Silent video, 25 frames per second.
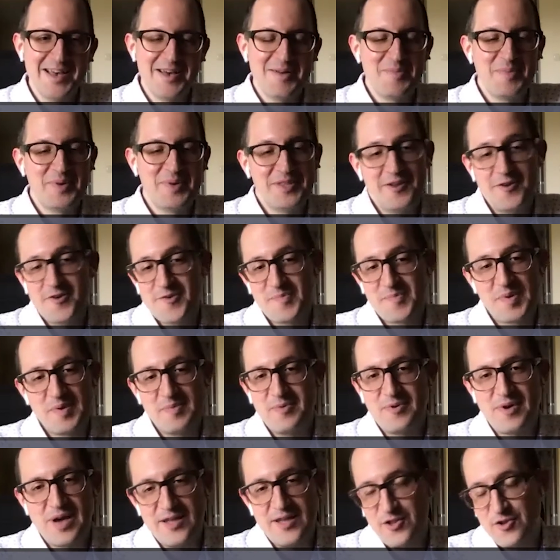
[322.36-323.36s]
But there are
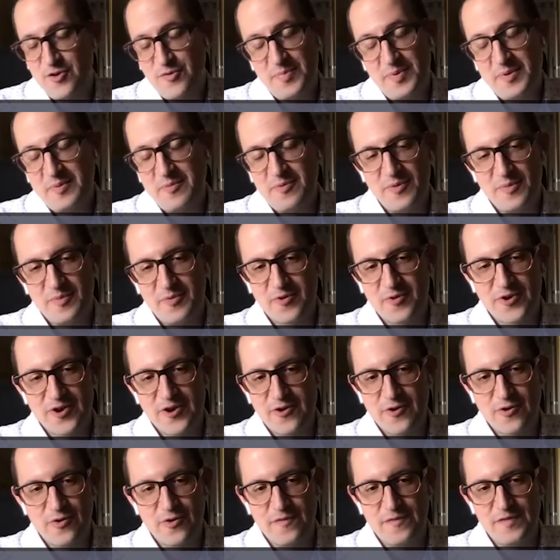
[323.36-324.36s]
people I know in
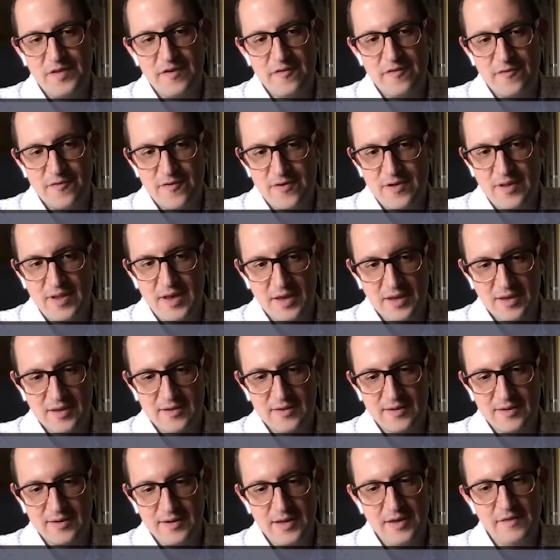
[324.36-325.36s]
Bulgaria who've never like
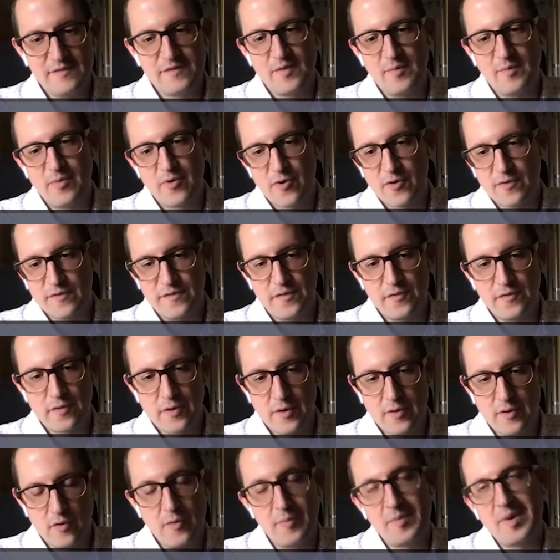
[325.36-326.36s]
lived abroad
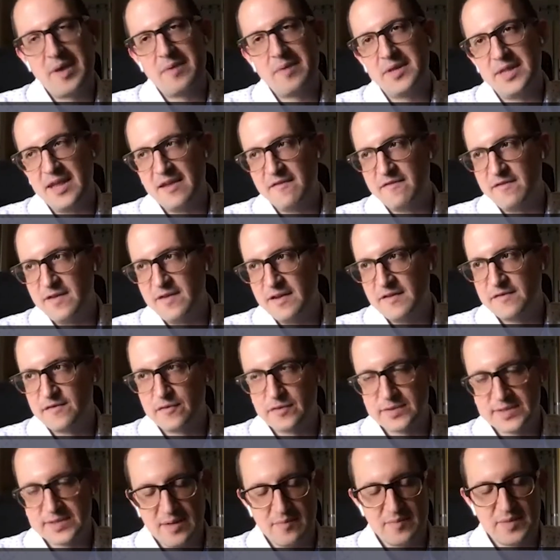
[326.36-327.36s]
or maybe they've lived
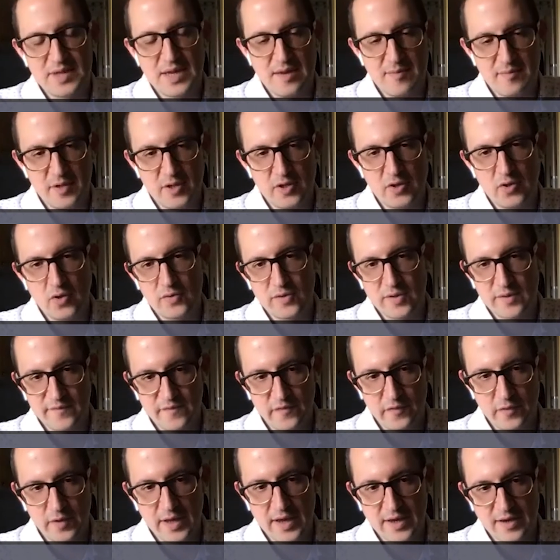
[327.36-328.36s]
for some time, but not
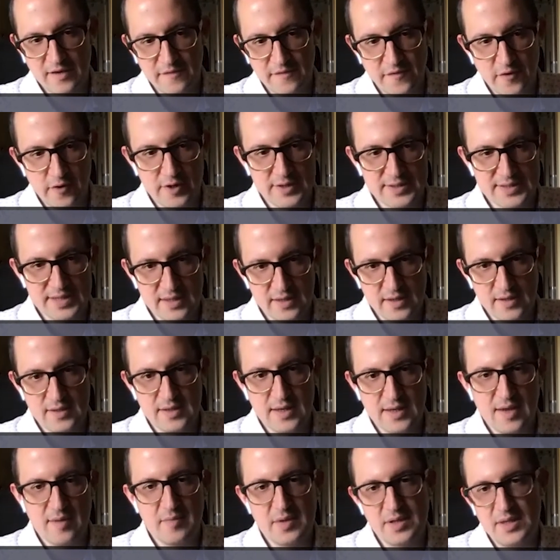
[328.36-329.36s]
for like a very extended
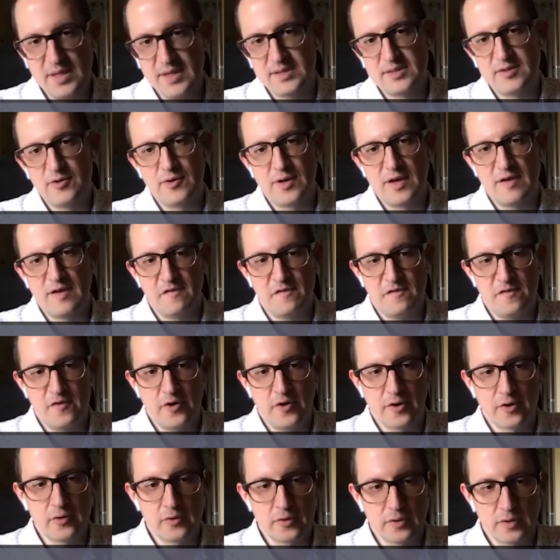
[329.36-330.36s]
time. But they still have a
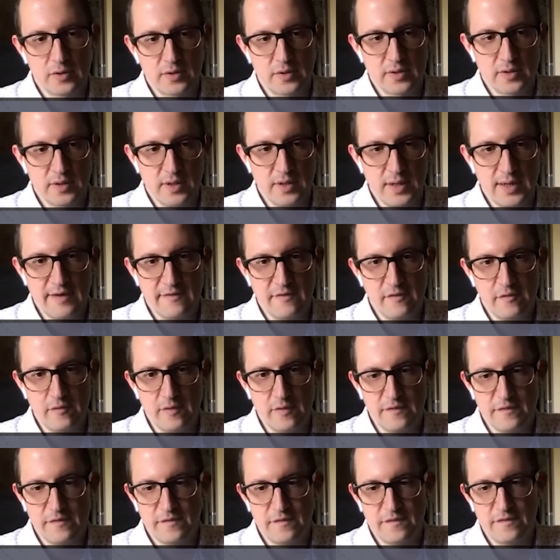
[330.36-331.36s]
very good level
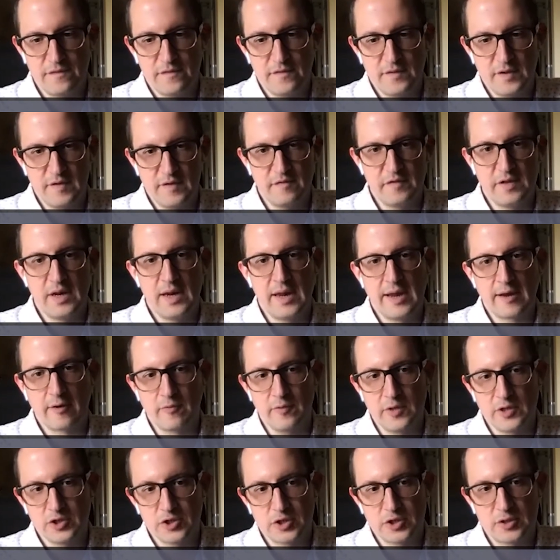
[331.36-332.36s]
of the
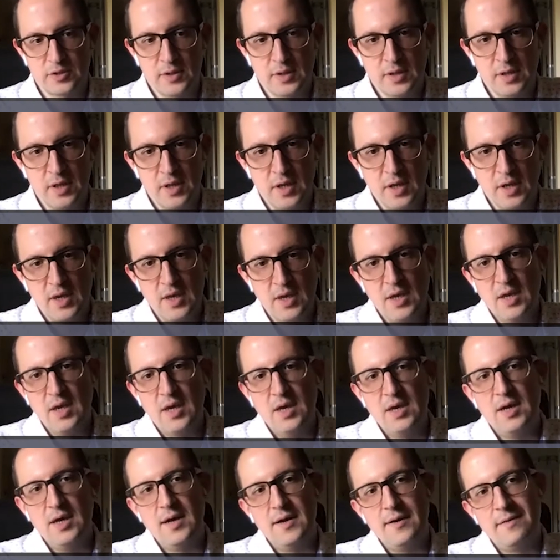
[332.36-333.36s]
language.
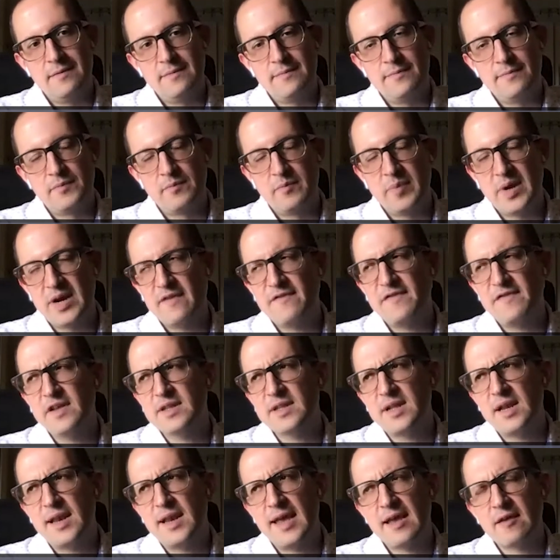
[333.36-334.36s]
But I think
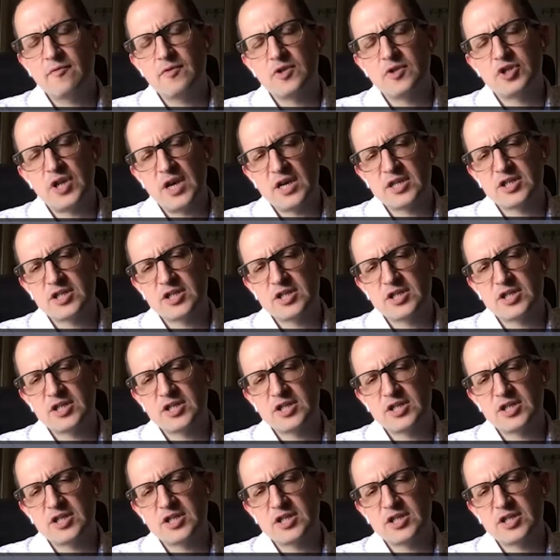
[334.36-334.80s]
the language